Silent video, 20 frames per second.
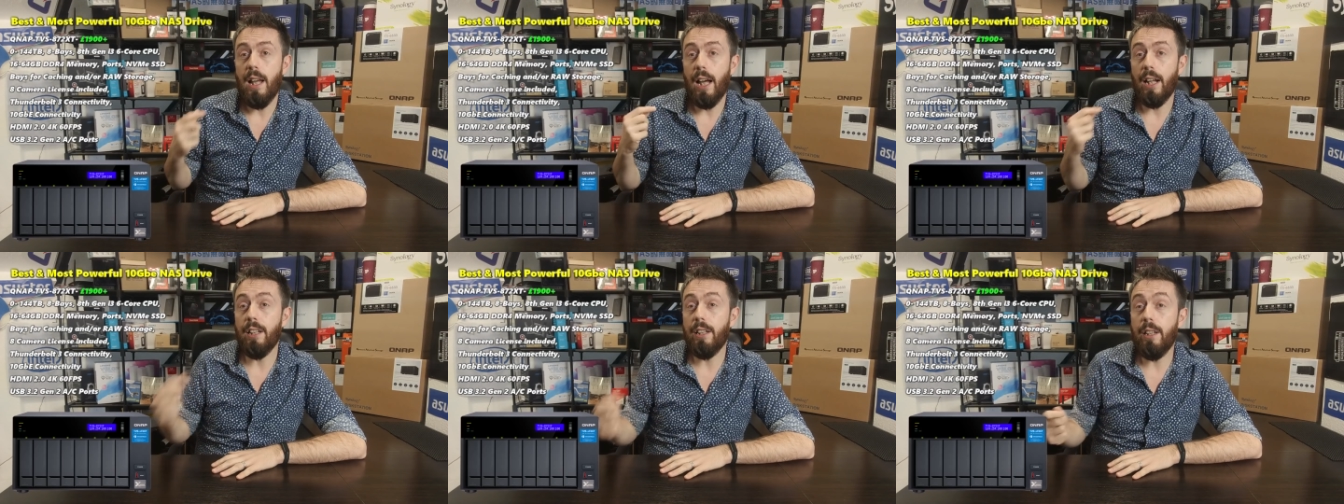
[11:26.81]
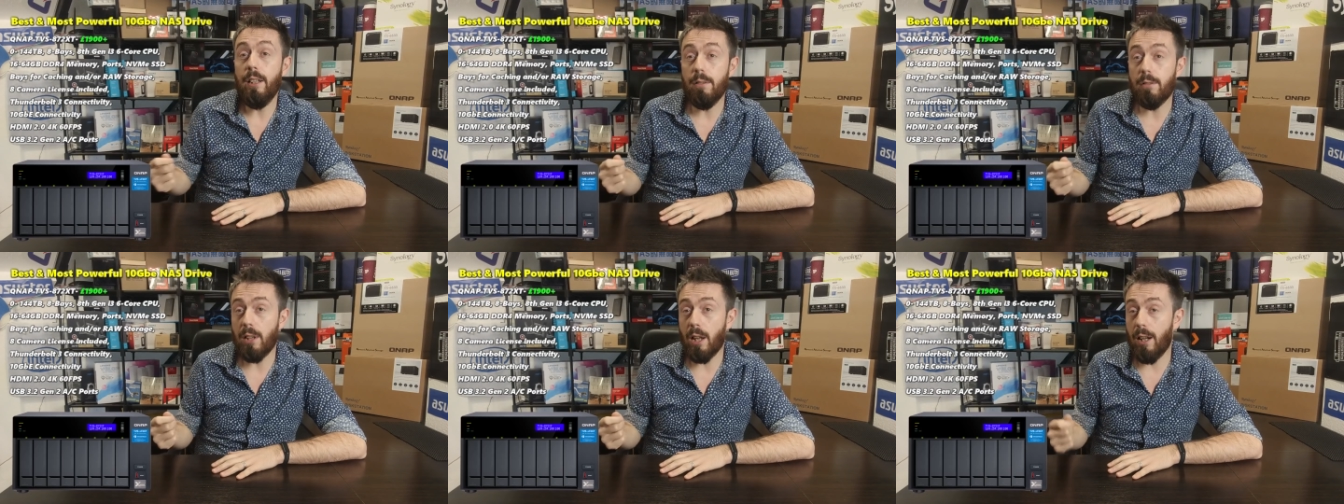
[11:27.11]
and
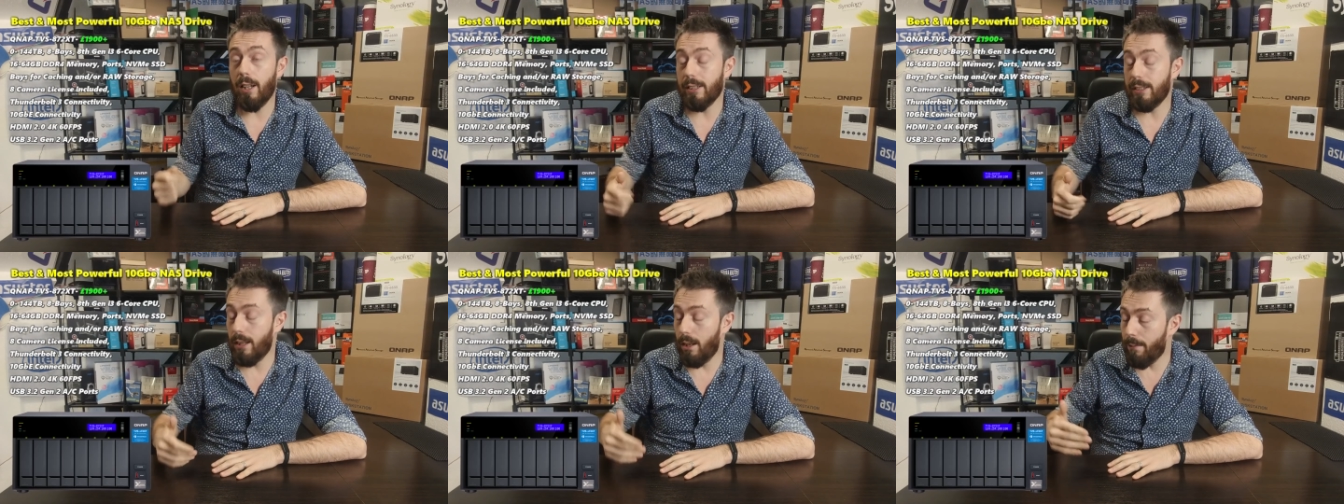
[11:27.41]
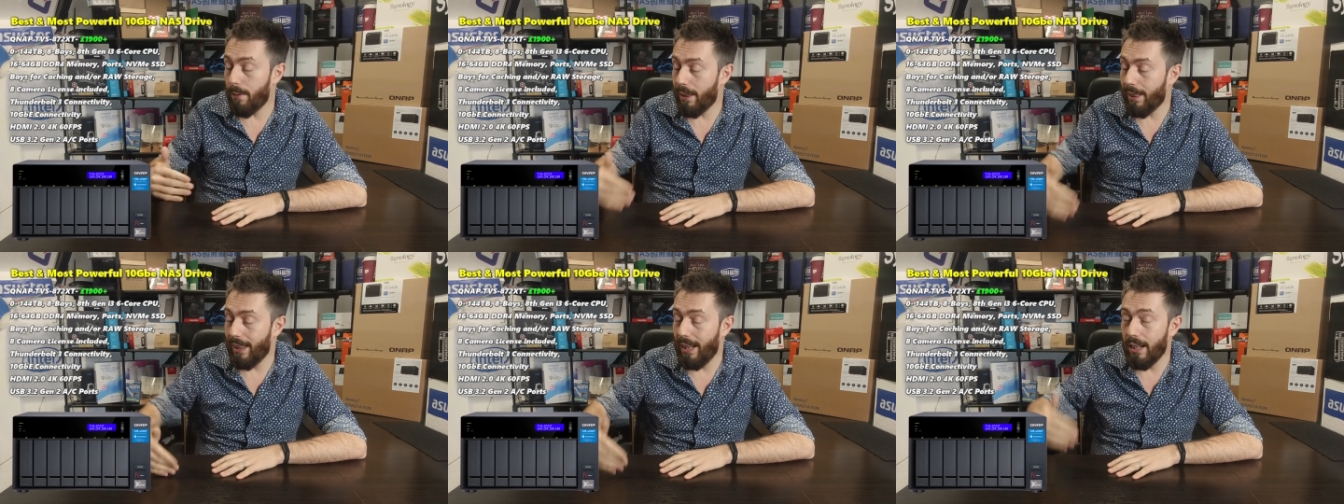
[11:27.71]
utilised
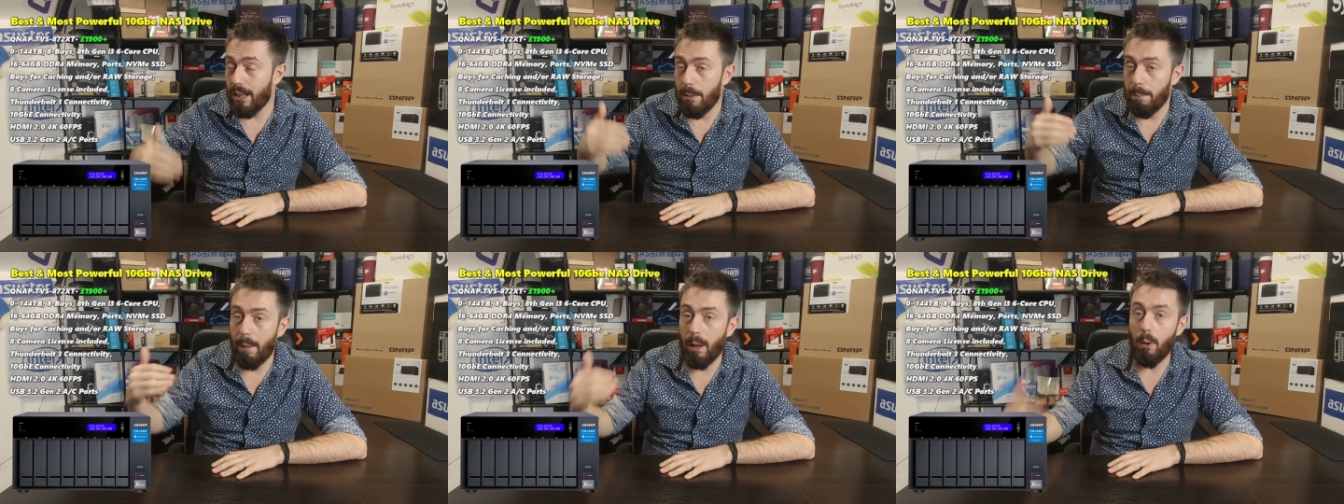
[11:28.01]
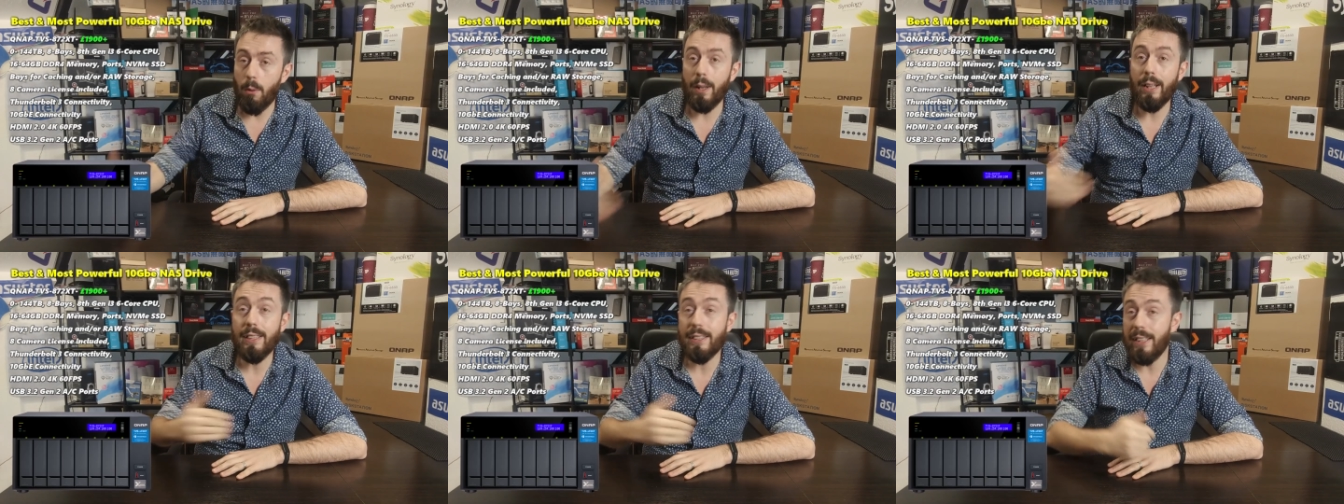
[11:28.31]
over
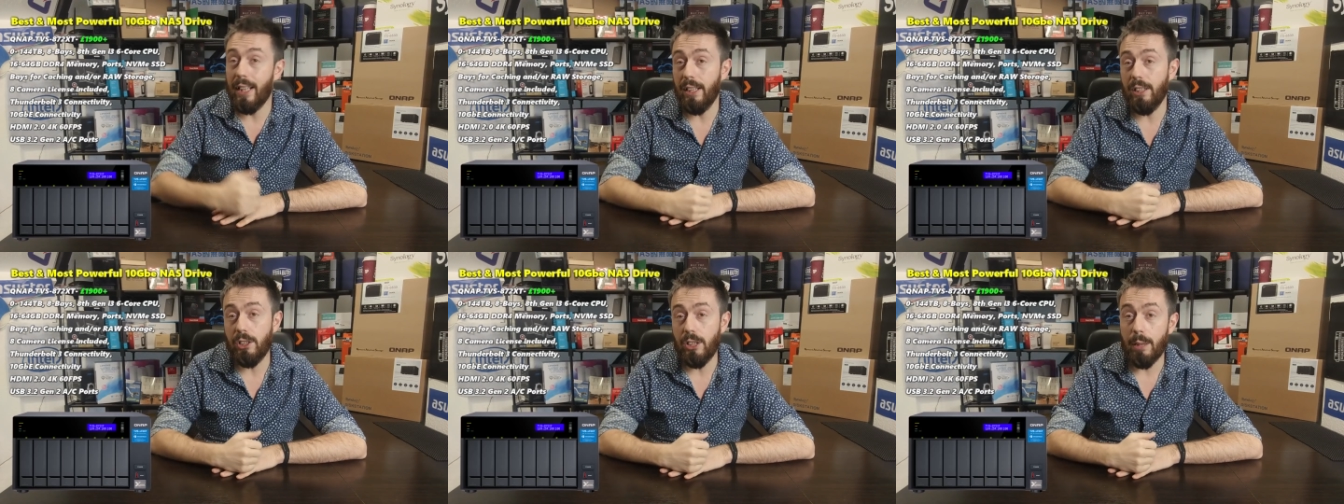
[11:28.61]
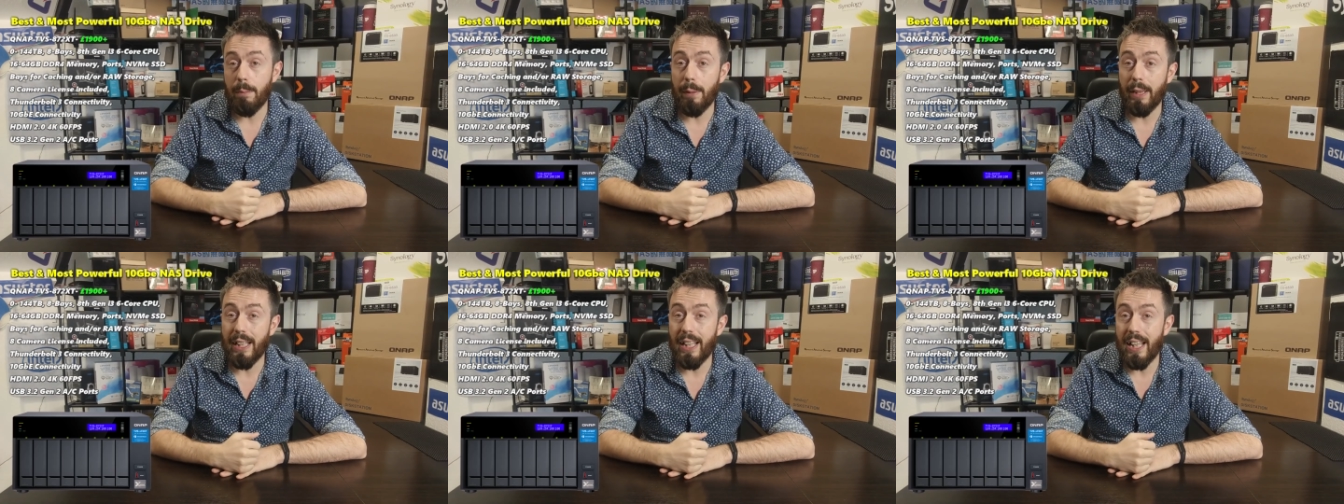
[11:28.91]
Thunderbolt and ten
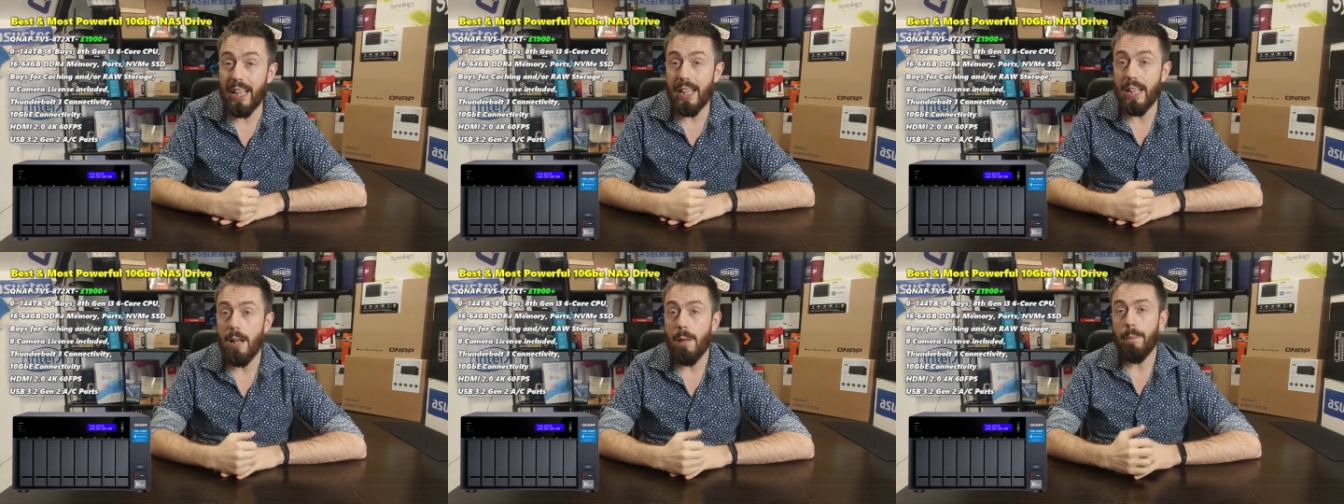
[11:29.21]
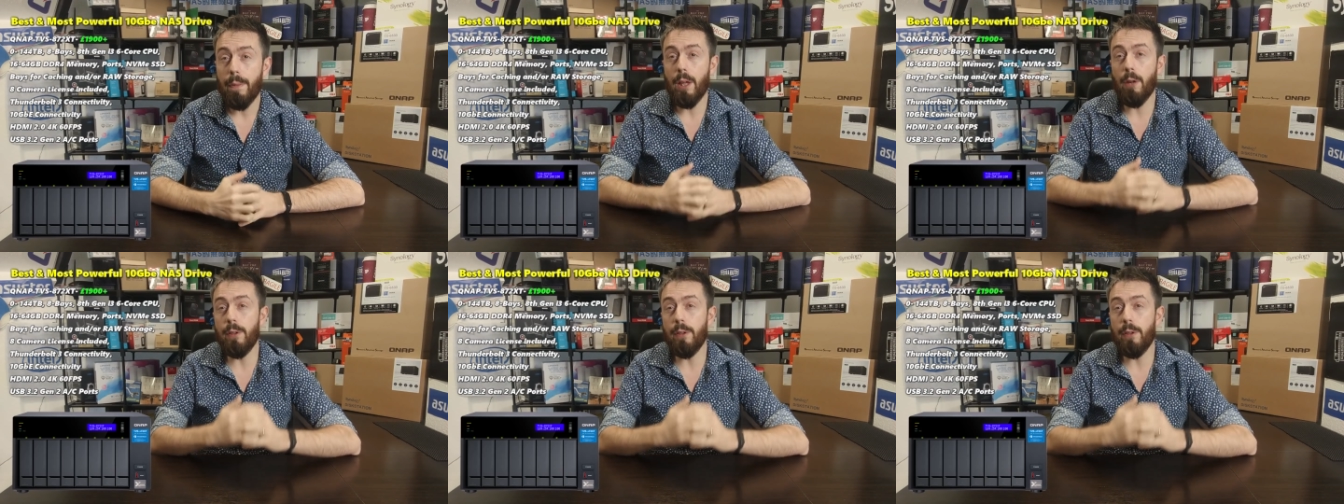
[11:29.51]
G b E.